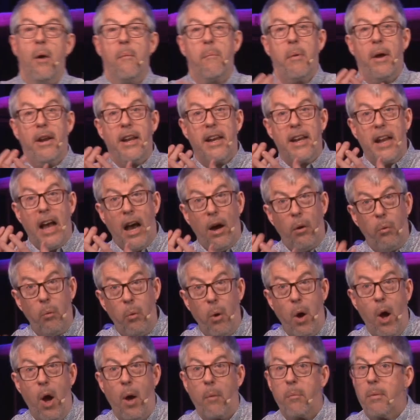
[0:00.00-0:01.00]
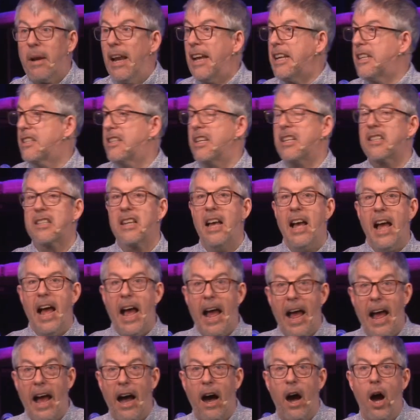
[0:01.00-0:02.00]
but in our workplaces,
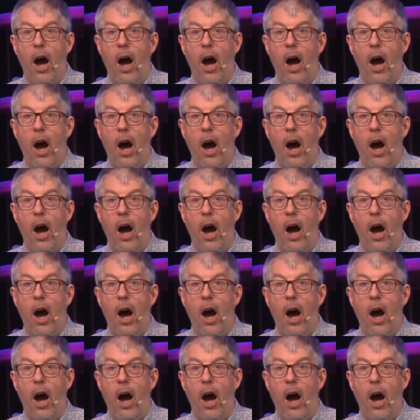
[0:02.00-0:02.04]
our